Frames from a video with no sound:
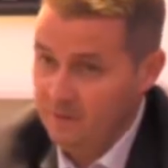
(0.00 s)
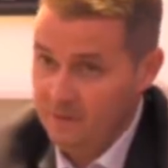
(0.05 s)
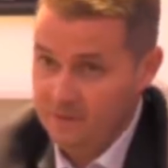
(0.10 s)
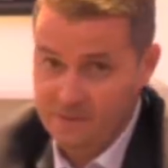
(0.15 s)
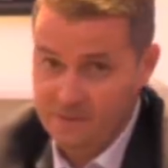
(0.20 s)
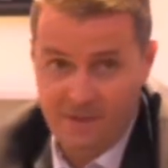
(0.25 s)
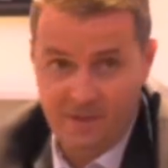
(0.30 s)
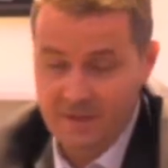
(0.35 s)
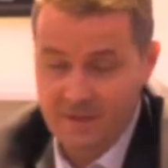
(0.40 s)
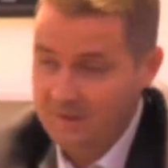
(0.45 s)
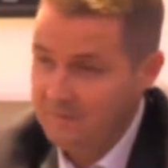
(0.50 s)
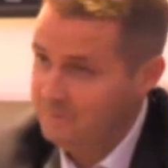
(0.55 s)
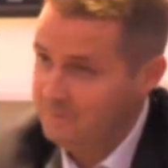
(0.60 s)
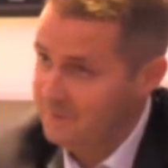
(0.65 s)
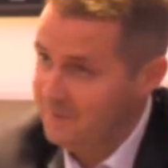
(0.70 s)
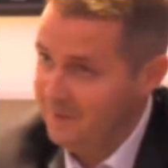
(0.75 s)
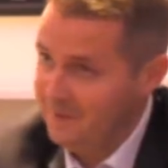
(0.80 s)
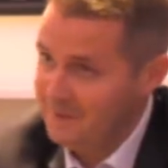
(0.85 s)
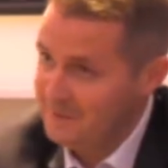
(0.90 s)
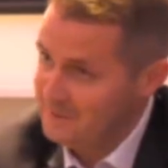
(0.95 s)
Ideally,
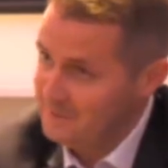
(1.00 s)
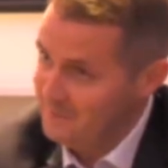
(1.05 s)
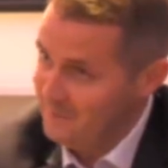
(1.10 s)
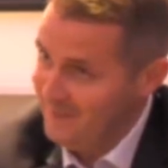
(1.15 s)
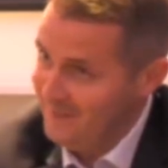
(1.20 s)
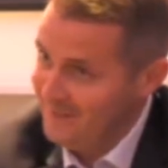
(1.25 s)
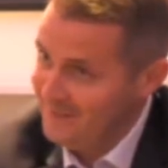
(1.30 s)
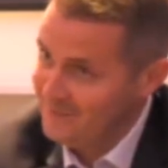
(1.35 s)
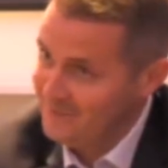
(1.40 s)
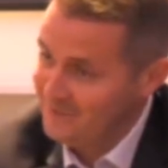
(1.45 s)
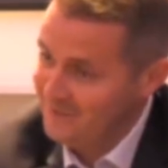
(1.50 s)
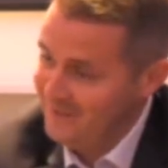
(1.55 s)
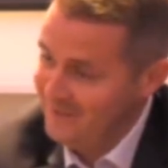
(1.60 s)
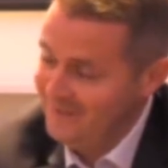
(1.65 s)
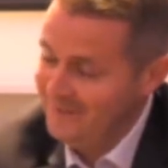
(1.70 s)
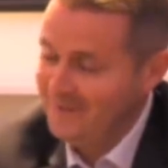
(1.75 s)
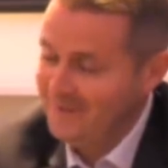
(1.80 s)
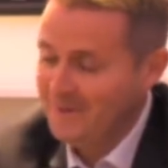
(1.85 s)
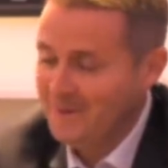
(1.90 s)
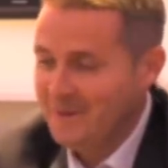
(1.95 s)
we'd like it to be next
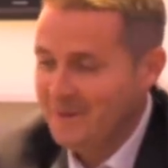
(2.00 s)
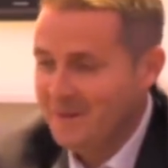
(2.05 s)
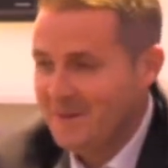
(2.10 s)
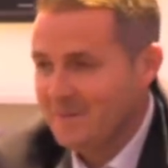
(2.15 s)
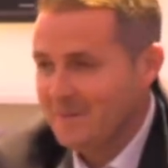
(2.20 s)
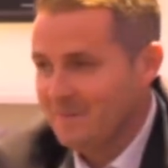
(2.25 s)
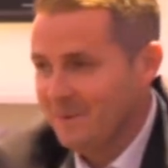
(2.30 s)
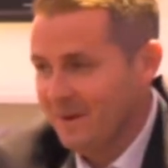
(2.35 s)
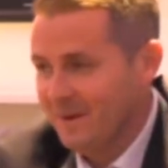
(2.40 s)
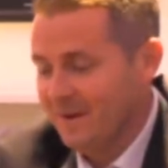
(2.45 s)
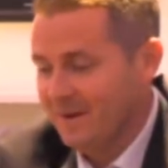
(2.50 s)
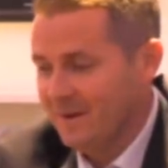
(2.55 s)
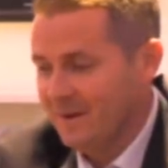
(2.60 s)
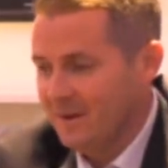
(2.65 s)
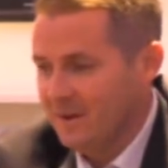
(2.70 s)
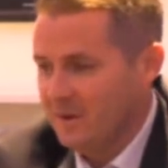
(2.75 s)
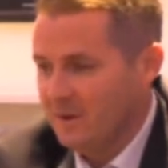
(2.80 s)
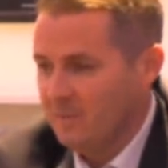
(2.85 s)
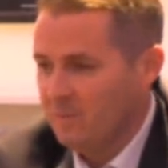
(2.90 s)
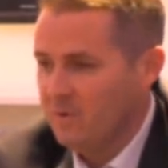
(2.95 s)
year, but
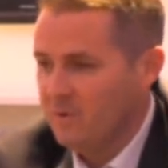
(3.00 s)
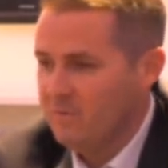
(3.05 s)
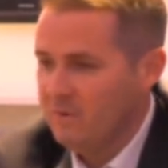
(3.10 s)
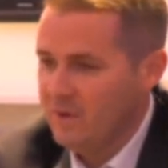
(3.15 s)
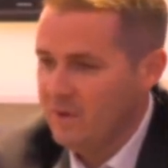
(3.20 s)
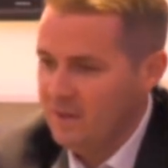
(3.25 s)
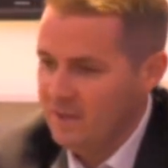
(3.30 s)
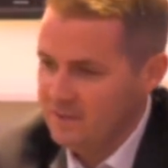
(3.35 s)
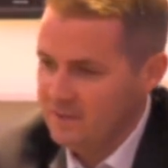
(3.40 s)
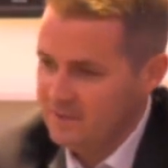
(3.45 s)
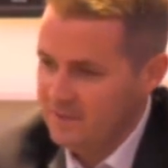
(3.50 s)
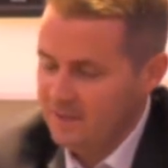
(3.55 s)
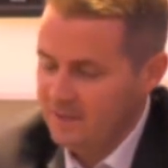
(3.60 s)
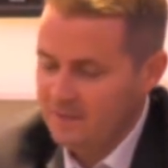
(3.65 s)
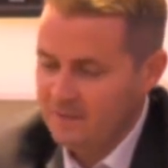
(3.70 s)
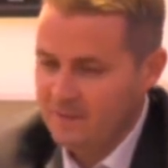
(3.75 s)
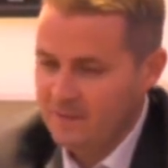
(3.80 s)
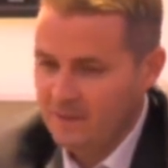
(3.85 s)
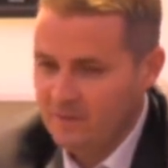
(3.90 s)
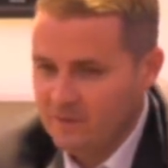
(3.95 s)
we're
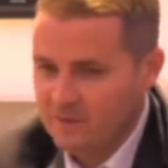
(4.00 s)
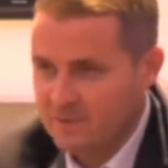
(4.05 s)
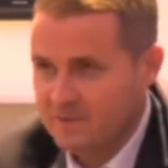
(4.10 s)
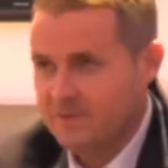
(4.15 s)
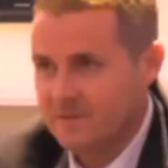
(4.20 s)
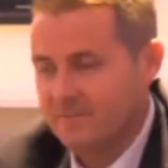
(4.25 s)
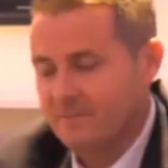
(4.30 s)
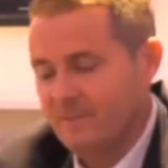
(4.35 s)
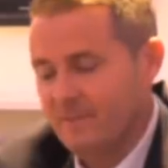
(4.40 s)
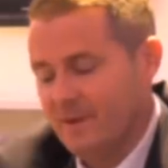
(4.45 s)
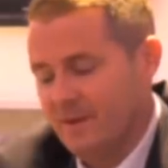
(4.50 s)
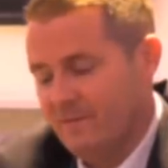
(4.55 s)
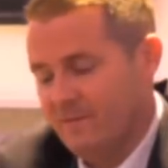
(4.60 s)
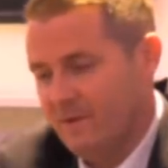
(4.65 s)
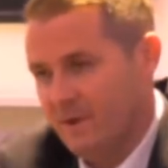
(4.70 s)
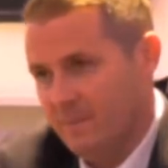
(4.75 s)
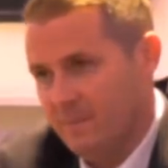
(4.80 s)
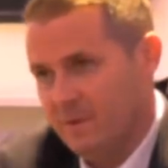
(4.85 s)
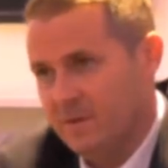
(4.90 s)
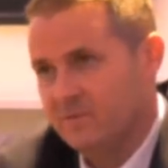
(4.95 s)
realistic. There is a
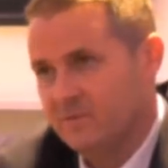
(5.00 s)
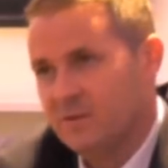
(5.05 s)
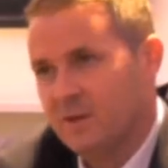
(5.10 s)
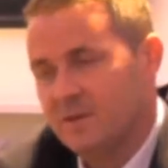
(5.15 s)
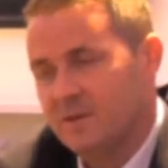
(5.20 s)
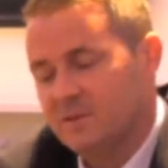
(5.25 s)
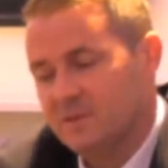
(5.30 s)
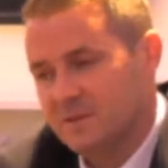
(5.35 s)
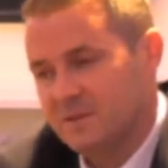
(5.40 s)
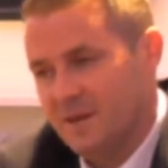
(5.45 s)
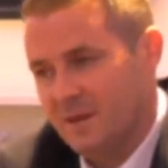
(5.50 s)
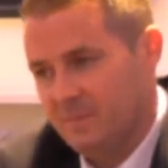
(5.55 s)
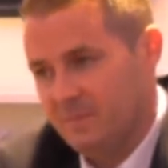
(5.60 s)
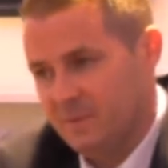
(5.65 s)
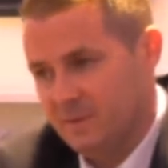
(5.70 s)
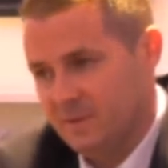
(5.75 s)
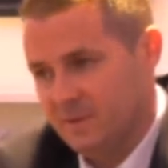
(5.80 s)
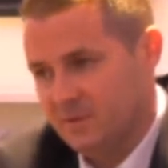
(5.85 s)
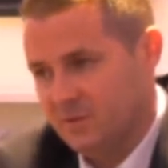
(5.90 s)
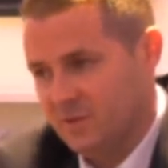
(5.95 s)
fair bit of change that's
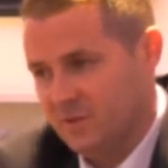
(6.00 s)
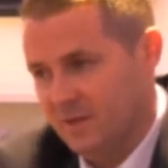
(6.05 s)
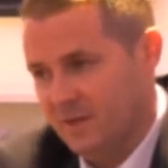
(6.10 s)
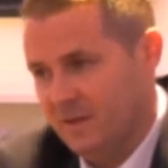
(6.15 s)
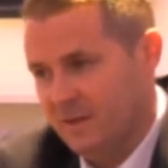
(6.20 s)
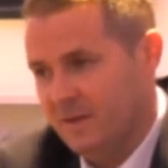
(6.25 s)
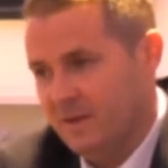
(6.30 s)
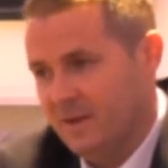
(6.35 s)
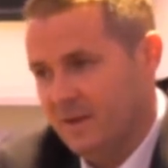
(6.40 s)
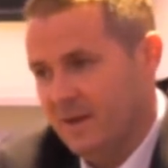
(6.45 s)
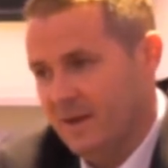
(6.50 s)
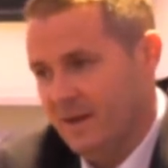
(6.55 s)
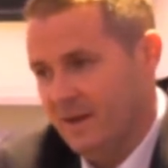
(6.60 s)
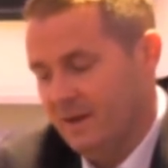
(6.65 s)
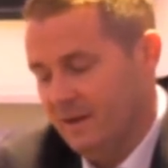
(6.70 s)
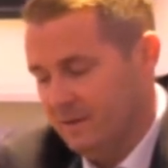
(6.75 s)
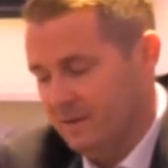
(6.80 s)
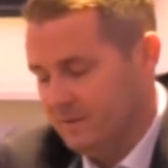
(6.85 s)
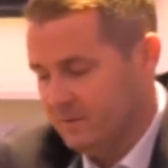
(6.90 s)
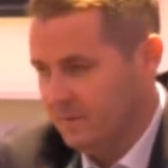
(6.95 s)
happened this year,
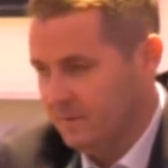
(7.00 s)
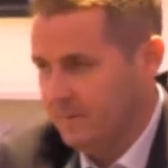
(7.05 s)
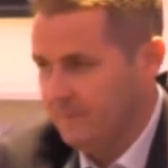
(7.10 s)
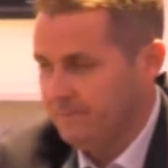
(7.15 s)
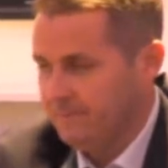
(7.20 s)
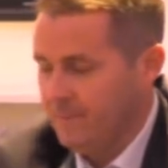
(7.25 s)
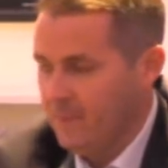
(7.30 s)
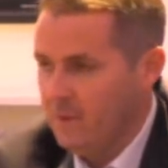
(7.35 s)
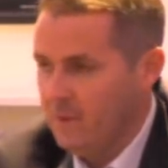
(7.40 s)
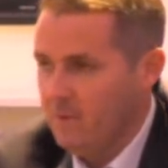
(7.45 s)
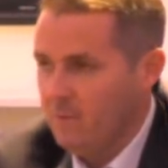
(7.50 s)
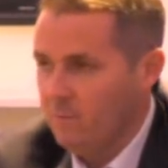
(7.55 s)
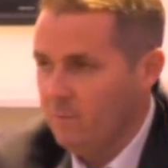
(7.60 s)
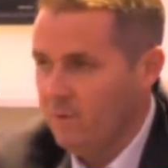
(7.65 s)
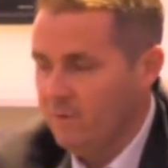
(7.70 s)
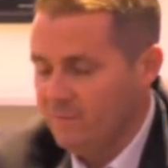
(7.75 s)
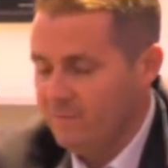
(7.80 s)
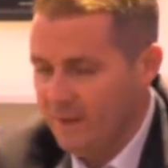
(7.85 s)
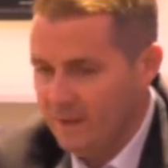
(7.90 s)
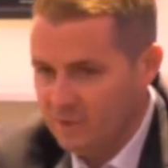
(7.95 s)
and
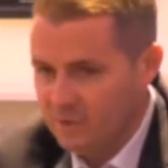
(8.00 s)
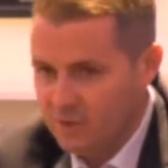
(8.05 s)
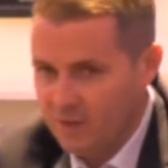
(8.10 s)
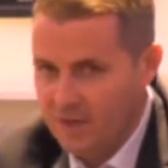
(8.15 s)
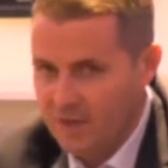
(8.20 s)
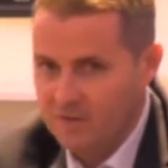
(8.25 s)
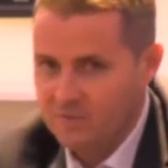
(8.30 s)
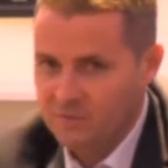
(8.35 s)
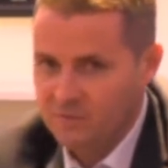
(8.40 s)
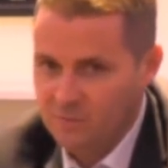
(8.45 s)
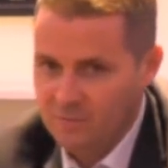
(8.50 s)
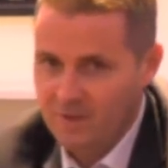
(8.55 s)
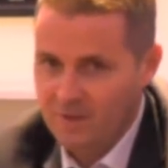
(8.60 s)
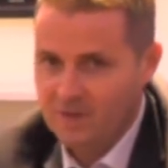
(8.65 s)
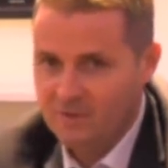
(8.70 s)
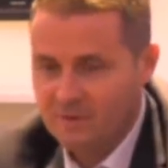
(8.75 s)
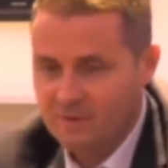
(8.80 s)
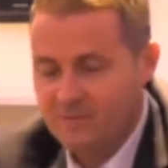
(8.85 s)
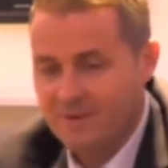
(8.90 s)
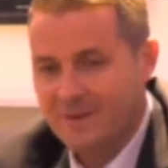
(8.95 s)
with that change, new
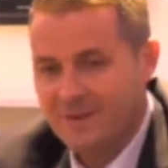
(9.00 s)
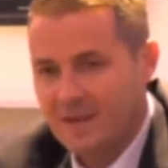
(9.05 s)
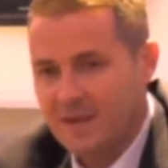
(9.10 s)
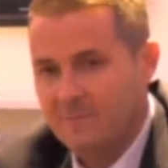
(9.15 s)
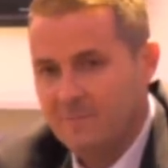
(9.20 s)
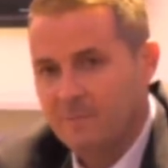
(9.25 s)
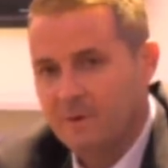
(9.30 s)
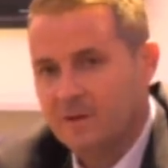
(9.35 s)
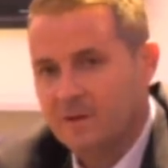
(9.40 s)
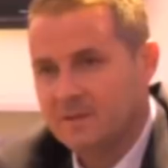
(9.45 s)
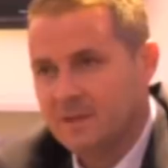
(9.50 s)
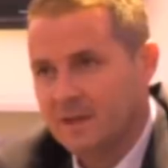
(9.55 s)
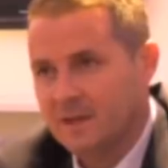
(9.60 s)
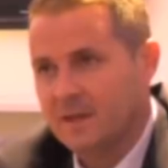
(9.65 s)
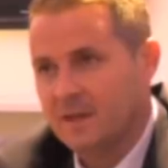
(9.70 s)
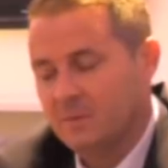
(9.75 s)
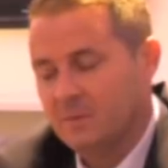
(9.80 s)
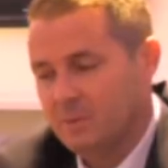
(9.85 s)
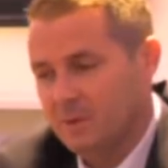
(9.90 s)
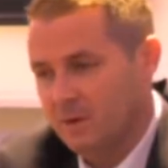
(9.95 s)
manager, it might take
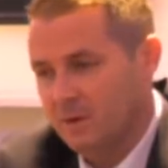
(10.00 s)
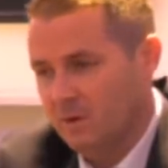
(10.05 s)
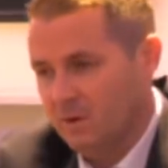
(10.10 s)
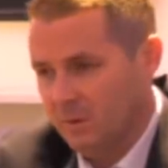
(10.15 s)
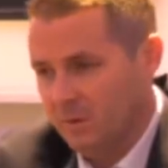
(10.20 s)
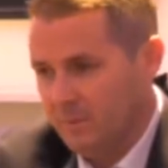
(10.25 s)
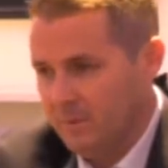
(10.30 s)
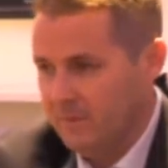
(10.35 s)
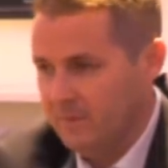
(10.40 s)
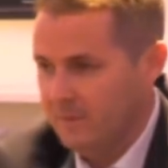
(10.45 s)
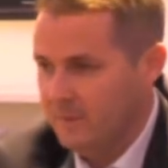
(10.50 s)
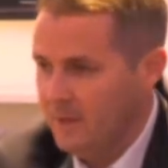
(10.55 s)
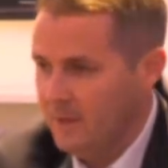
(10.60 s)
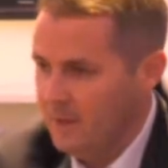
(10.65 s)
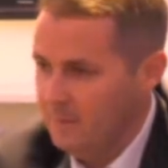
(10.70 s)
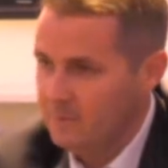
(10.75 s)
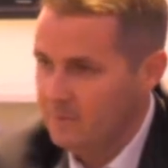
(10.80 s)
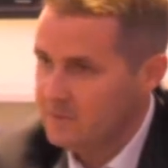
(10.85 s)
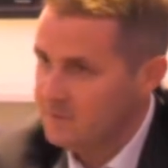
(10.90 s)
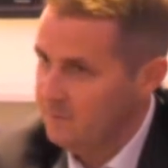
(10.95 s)
a little bit longer, but the
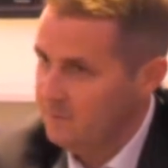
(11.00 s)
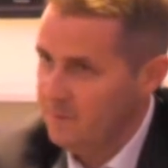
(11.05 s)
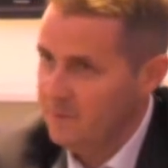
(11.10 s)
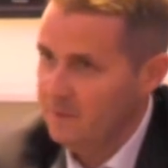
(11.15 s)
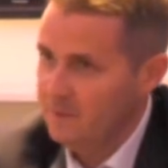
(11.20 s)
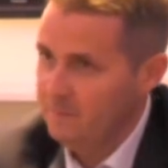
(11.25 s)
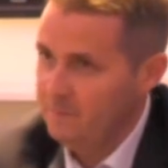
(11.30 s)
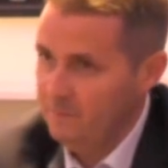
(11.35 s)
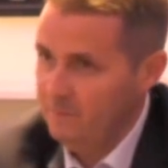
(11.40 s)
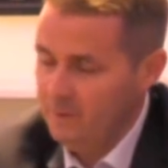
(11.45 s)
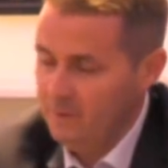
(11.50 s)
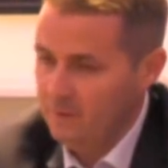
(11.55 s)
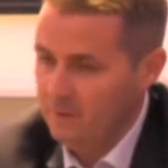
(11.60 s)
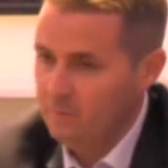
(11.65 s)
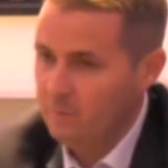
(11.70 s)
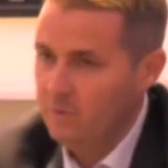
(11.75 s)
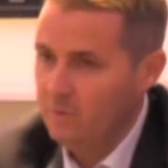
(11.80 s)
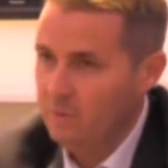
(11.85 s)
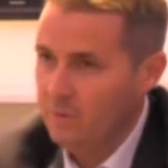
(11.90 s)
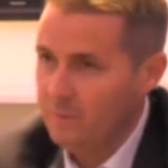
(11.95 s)
aim is to be
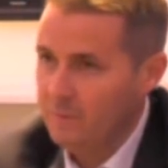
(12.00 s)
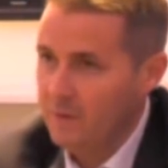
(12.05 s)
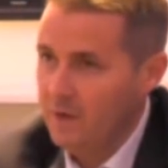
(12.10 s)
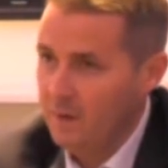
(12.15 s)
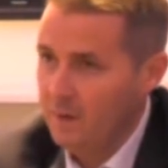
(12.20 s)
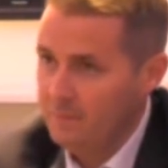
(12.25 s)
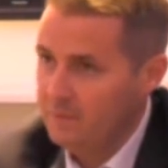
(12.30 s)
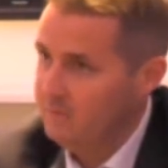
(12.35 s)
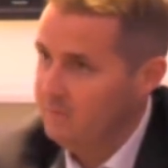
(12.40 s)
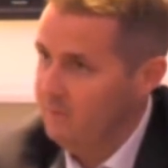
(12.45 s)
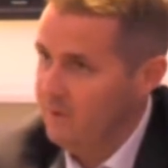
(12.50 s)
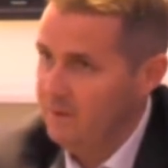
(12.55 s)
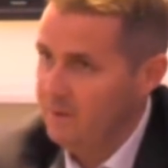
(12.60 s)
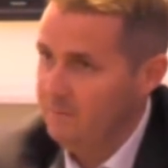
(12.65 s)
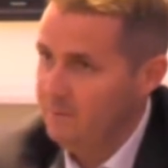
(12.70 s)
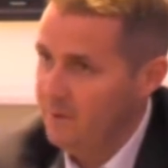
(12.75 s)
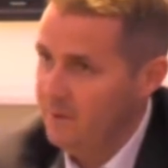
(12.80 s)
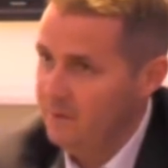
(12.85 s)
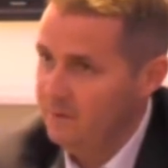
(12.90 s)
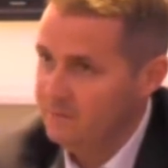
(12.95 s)
we want to be up and around the
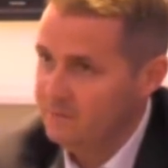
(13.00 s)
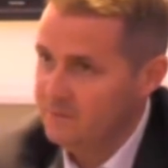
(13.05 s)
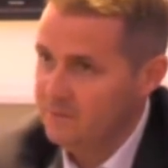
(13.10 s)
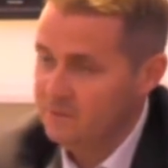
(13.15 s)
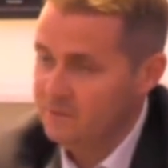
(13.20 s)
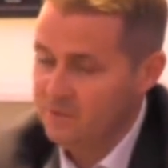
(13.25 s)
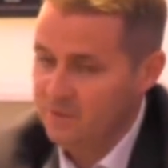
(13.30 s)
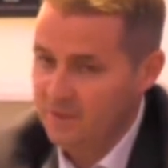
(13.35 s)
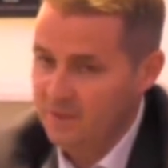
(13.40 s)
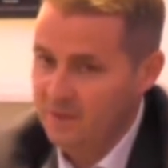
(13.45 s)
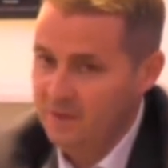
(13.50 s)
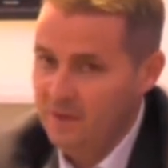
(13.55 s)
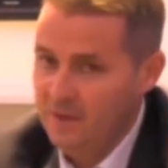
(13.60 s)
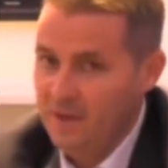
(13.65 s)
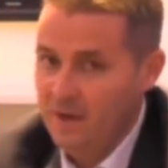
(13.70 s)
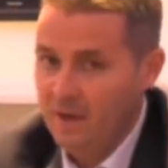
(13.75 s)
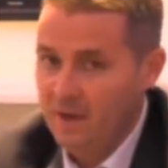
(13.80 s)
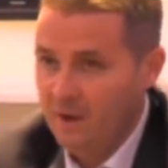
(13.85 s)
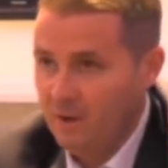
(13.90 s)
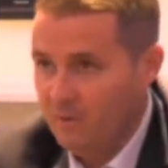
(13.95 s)
playoffs this year,
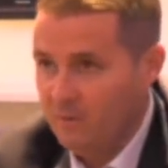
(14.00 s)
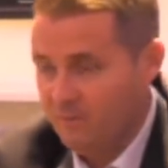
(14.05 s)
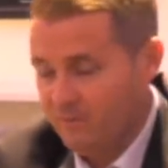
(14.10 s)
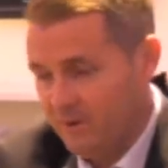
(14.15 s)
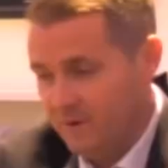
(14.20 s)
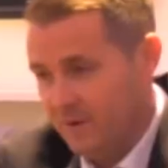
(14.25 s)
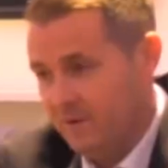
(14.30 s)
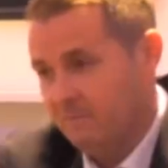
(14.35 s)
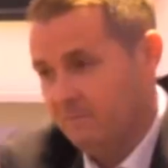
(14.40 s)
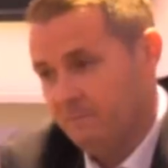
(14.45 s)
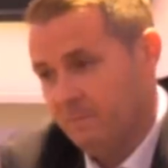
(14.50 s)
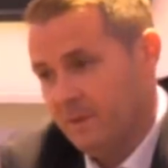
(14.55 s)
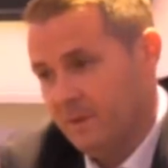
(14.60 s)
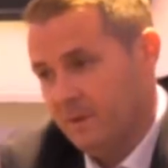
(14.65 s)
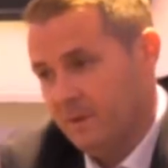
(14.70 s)
and hopefully